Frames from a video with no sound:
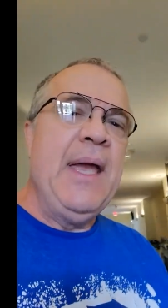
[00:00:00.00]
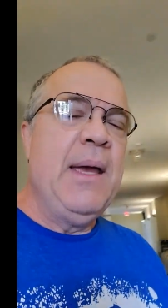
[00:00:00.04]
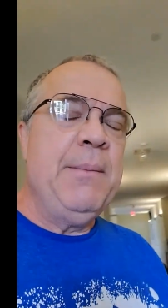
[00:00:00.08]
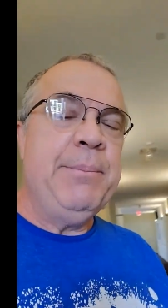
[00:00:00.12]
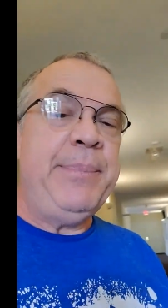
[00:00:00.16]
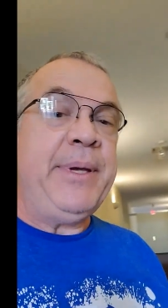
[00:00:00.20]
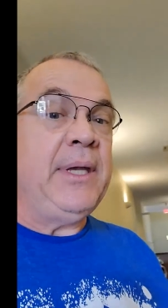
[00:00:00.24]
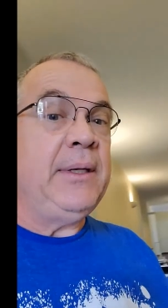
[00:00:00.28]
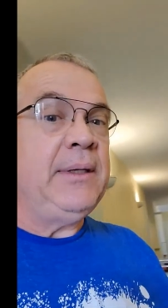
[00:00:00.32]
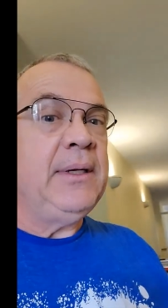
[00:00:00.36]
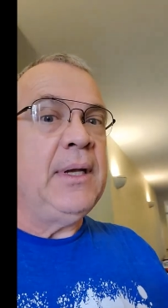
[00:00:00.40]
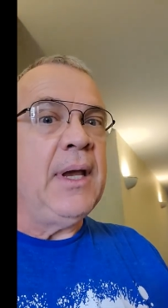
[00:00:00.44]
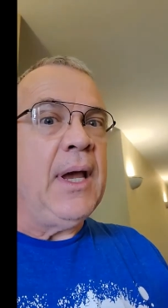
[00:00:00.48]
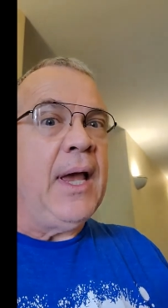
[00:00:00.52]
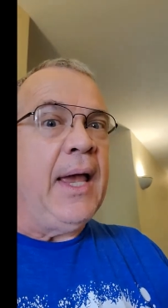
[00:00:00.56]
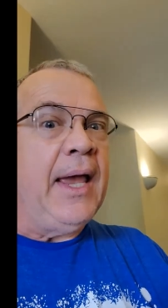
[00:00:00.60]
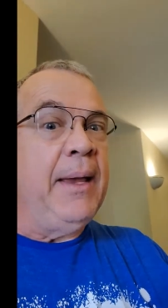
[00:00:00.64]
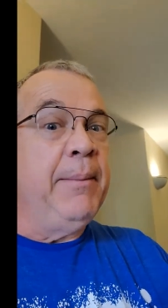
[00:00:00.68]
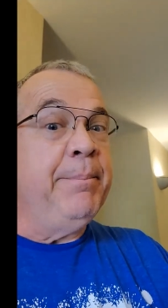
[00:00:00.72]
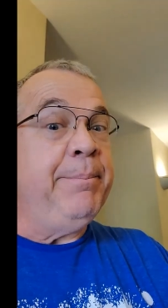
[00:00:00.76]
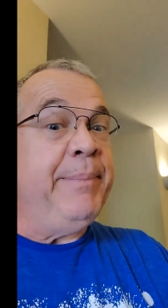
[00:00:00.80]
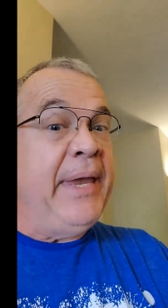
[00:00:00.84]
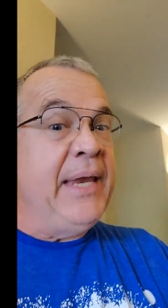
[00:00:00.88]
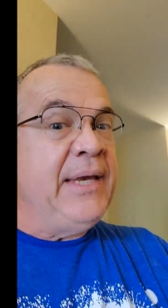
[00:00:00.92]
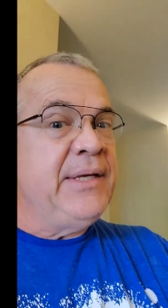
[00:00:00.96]
but
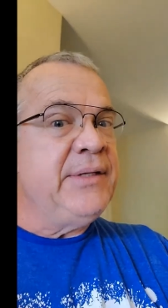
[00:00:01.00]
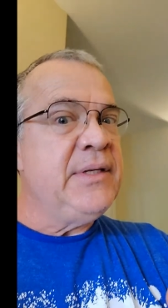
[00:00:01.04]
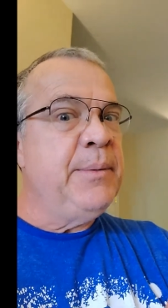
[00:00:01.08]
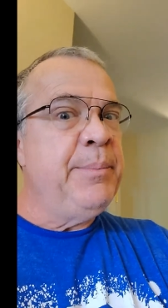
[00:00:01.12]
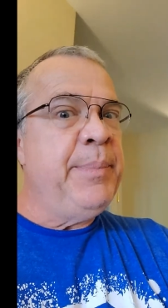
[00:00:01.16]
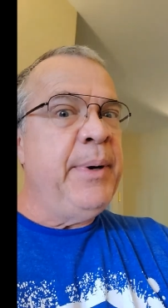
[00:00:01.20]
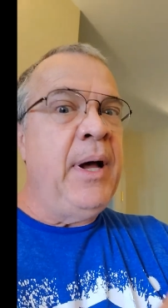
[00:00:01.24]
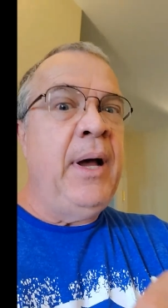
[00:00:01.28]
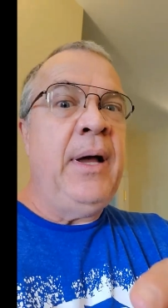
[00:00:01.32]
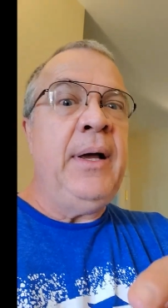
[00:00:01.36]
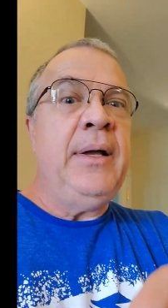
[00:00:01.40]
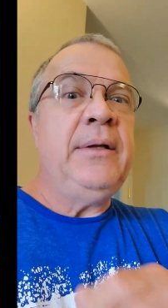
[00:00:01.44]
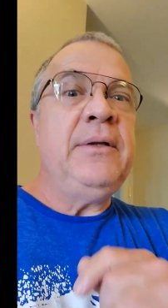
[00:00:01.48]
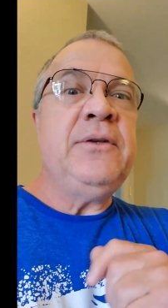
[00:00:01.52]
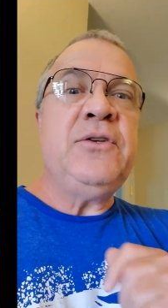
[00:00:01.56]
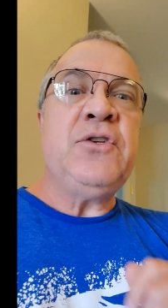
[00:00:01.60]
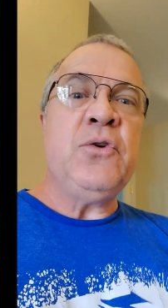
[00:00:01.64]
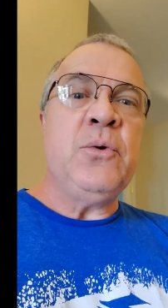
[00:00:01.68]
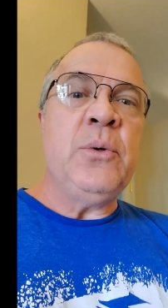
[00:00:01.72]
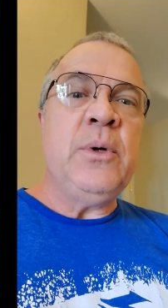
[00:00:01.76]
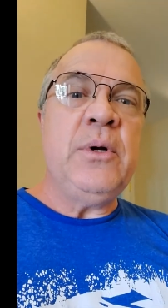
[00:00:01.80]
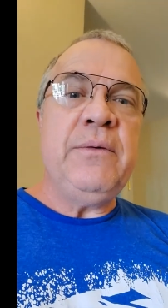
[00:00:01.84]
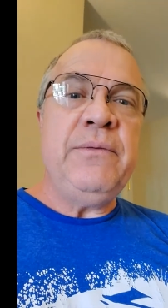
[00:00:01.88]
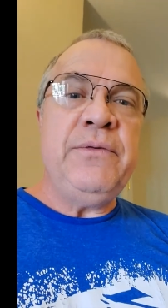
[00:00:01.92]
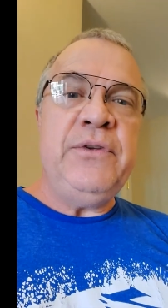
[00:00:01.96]
based upon
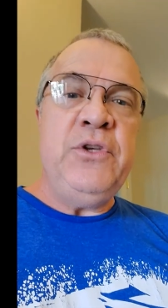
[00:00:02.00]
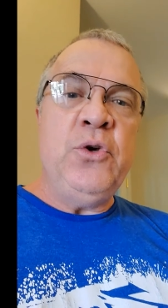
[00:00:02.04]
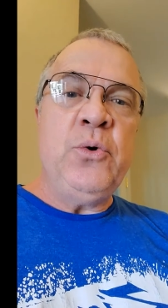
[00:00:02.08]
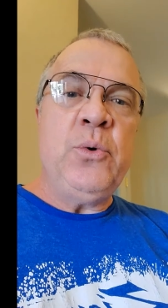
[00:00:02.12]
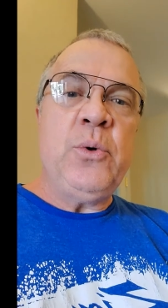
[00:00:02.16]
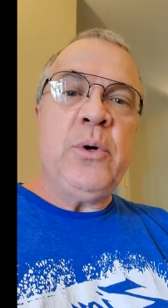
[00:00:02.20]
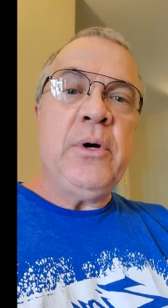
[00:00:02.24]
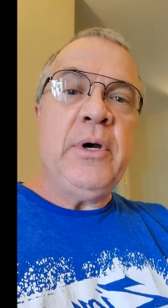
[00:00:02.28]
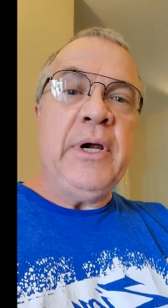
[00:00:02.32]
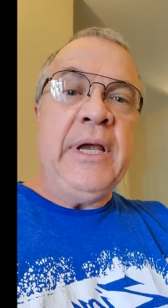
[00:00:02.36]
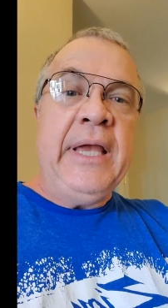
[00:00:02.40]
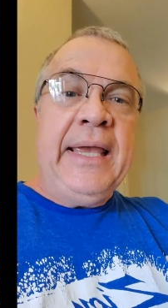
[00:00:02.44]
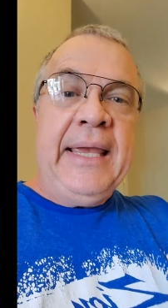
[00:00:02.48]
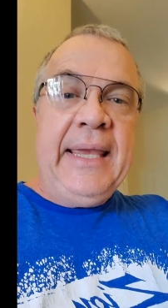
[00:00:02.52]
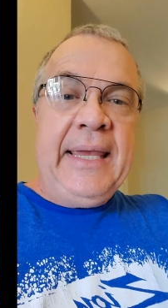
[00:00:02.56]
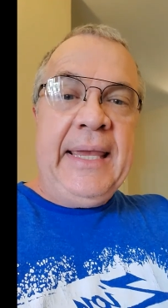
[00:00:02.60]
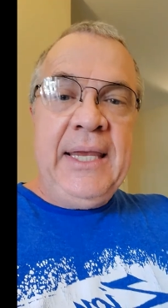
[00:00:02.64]
sort of your